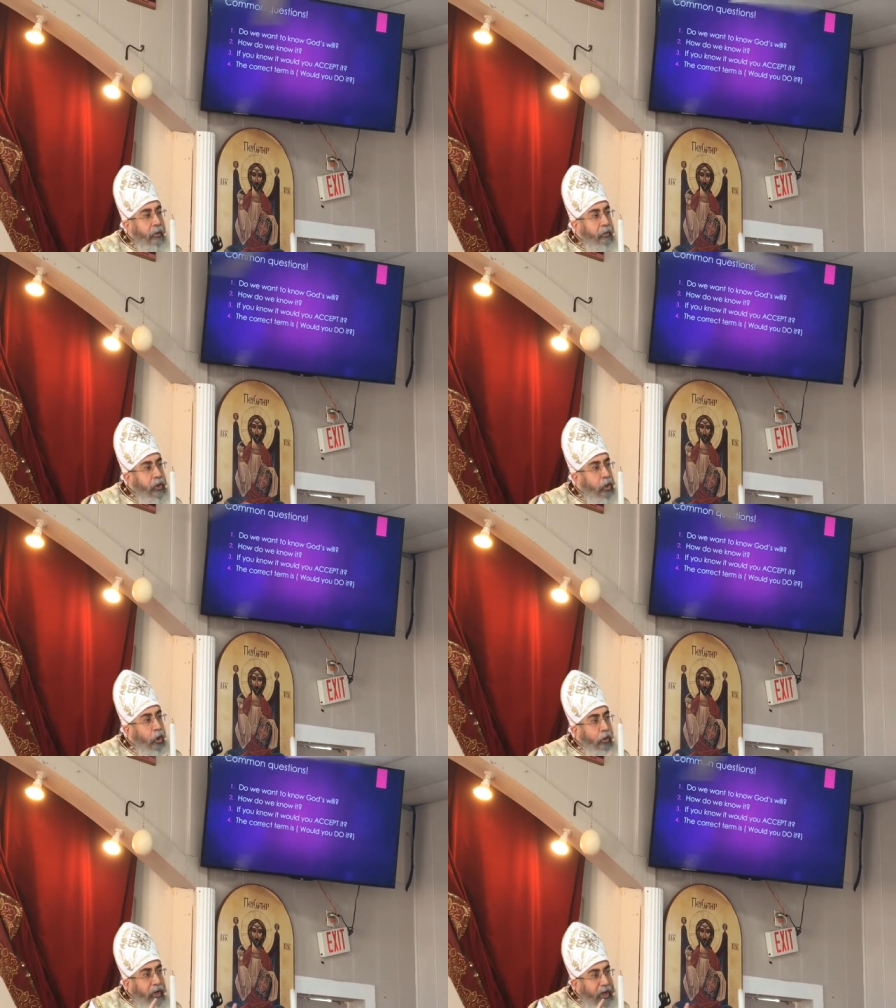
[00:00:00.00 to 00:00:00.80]

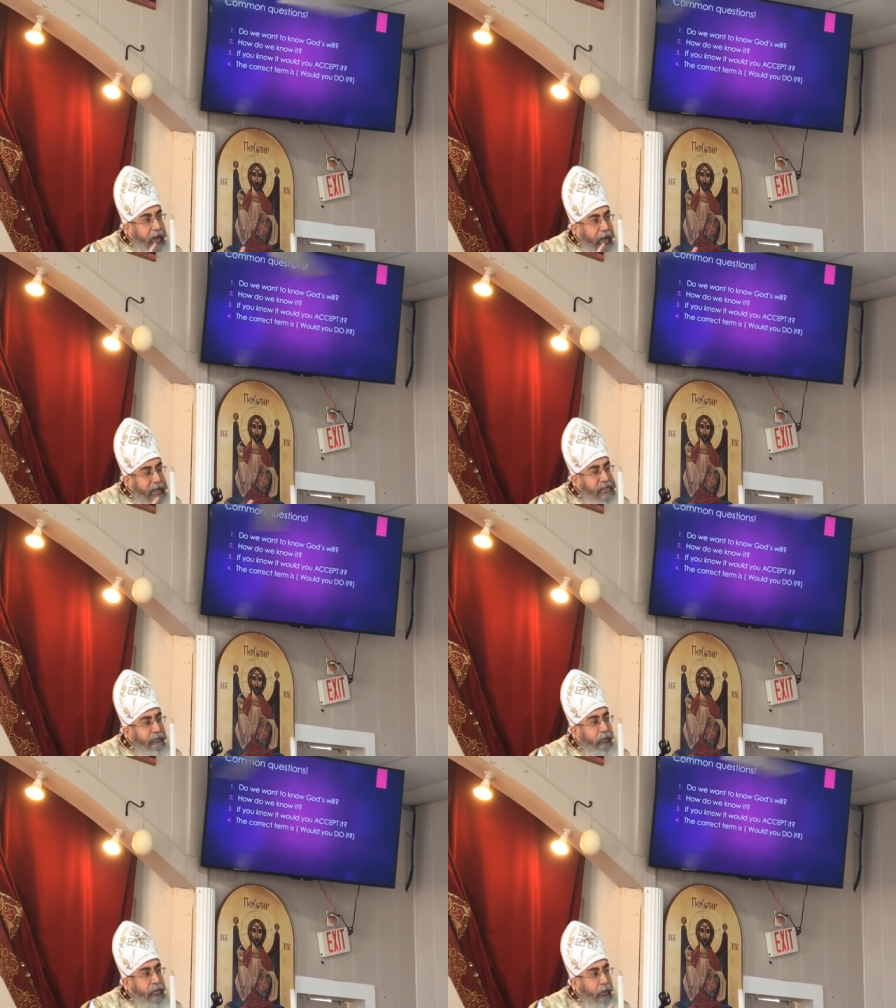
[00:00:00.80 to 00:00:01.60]
we only
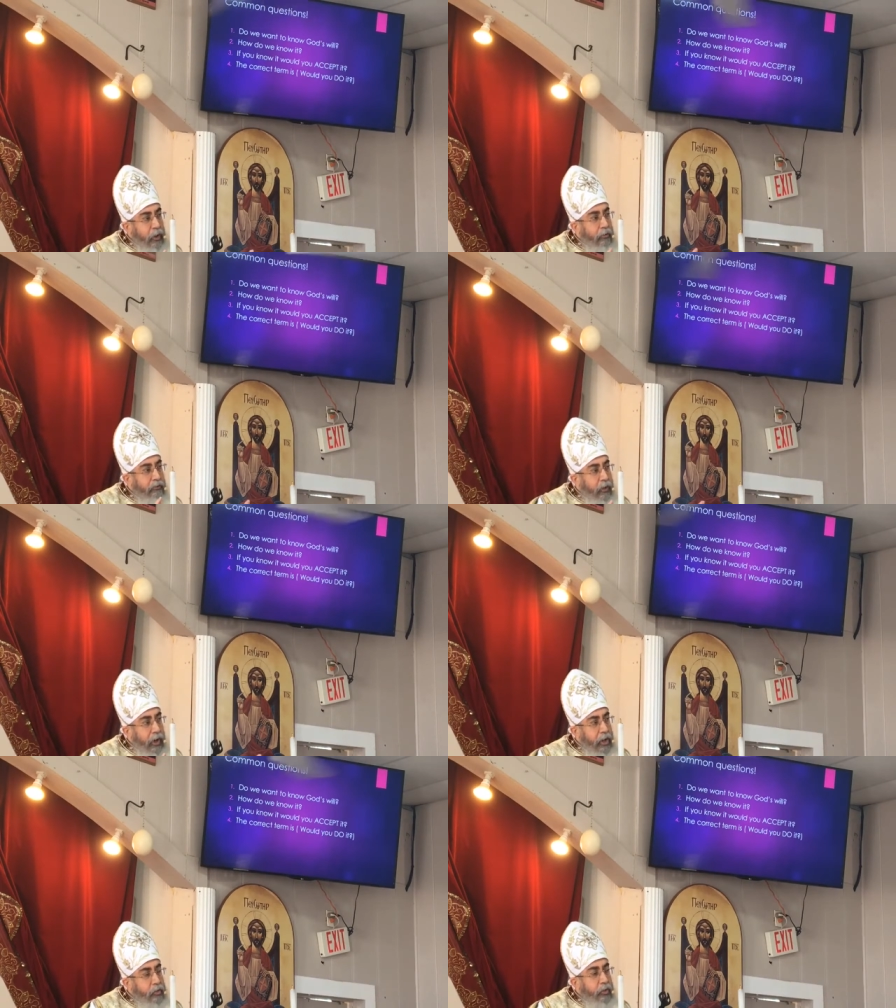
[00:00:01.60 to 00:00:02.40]
ask for the will of
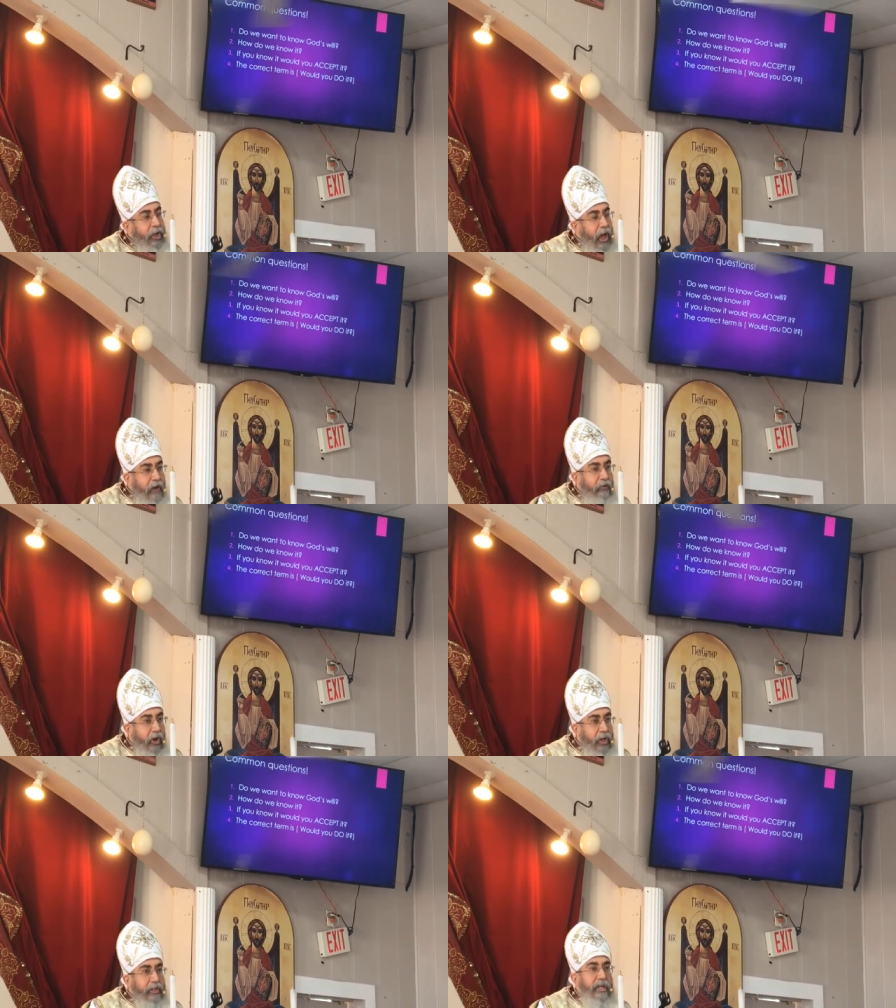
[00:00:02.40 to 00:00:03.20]
God
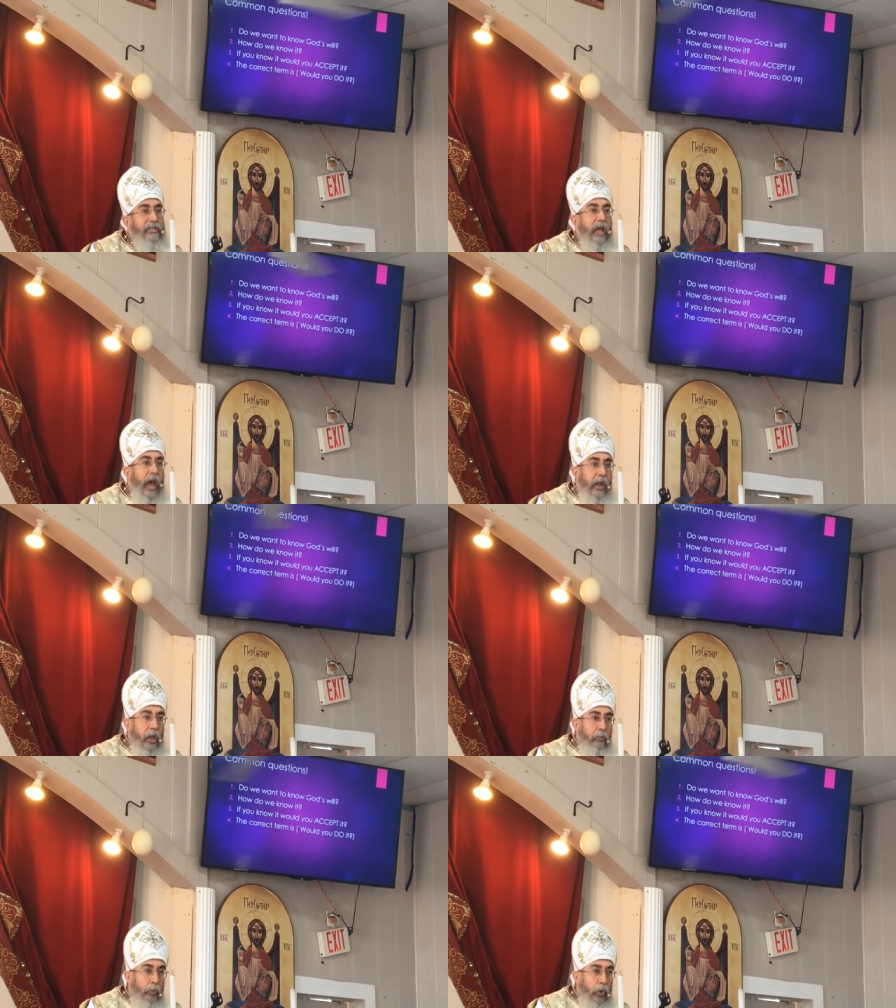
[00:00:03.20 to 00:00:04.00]
whenever it is
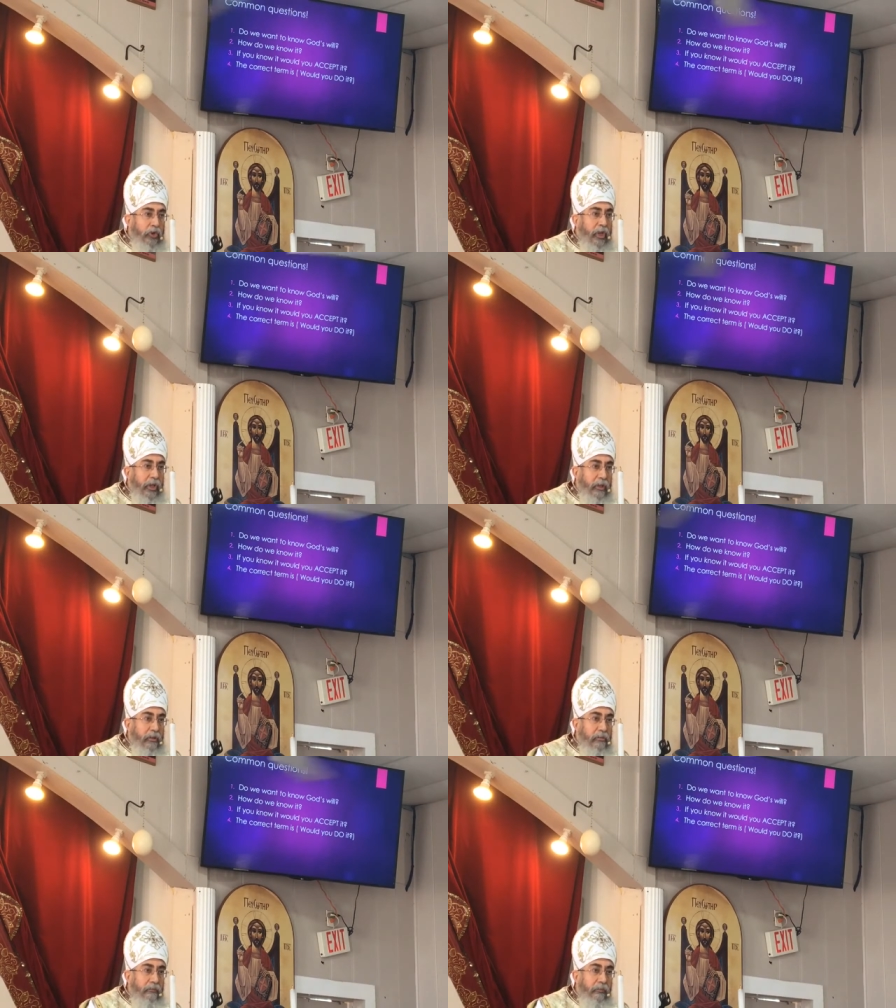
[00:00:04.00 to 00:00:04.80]
an
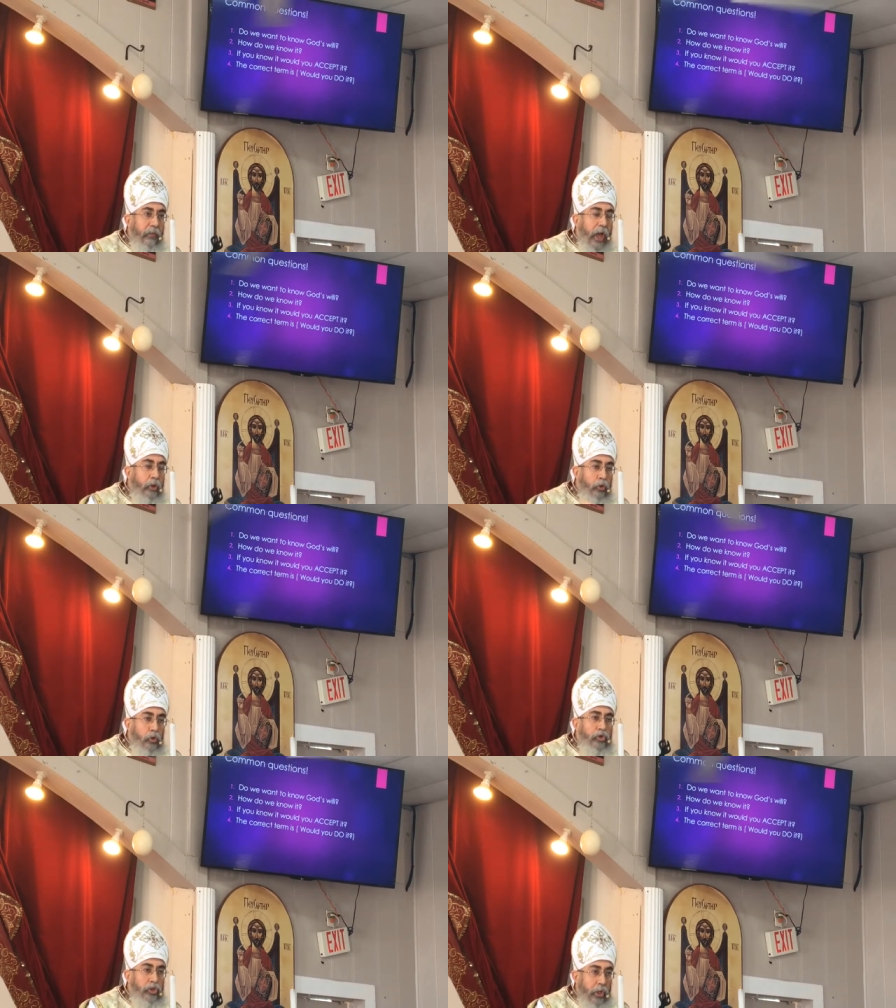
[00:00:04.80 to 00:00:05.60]
important and
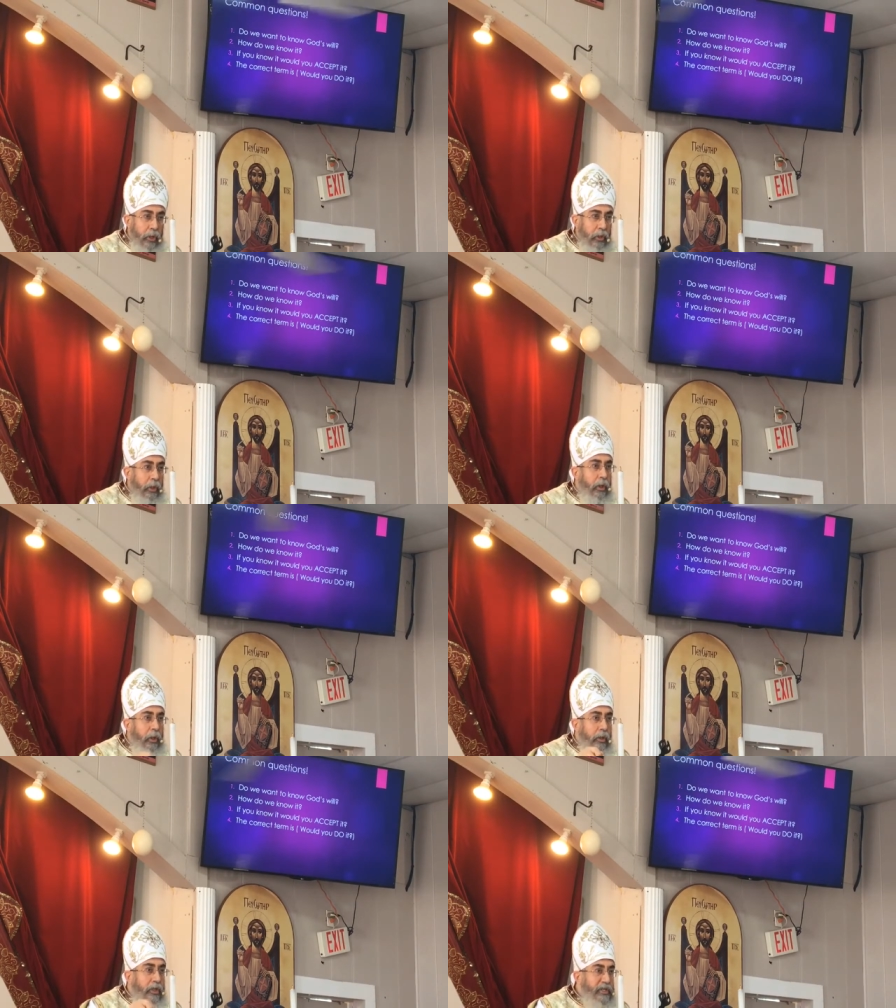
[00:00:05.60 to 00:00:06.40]
crucial
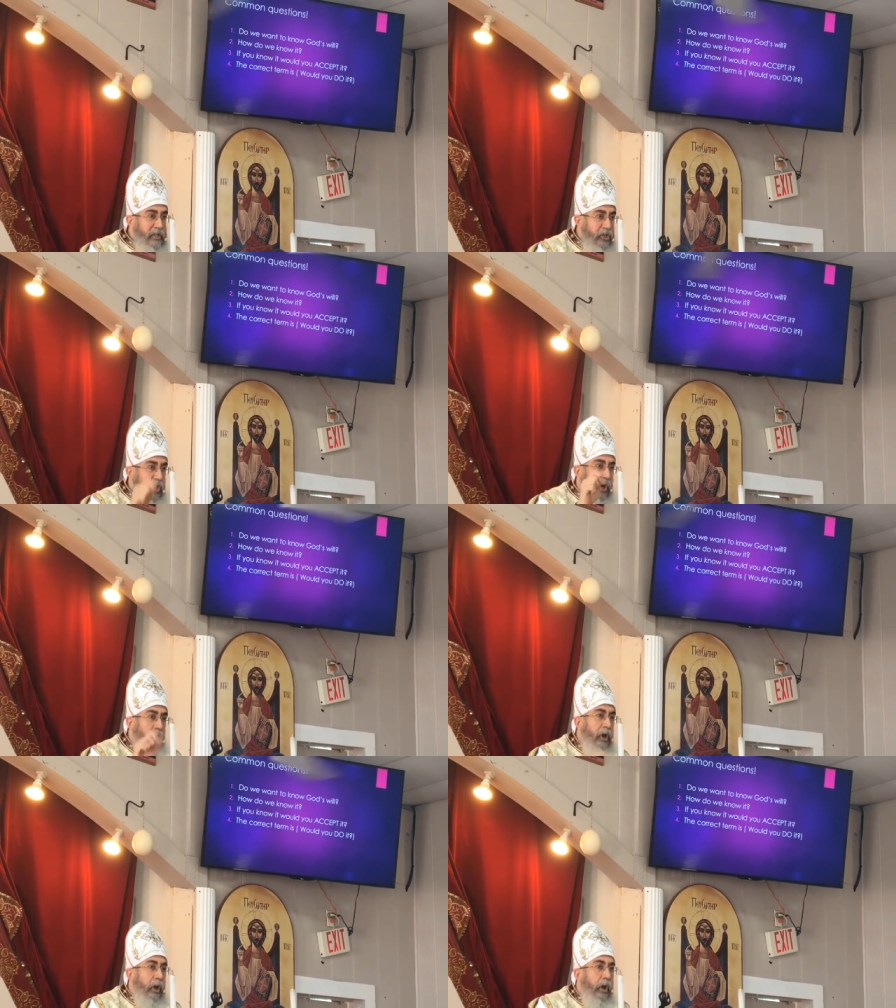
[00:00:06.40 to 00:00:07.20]
decision
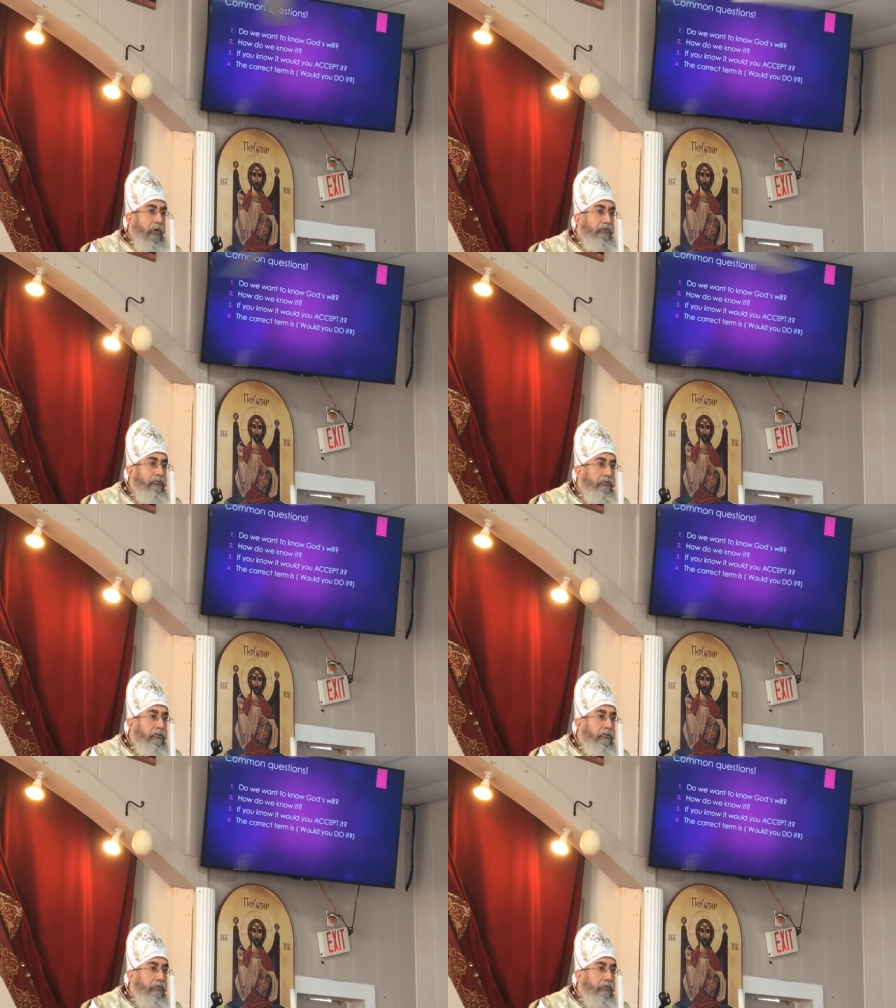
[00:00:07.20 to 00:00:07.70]
in my life.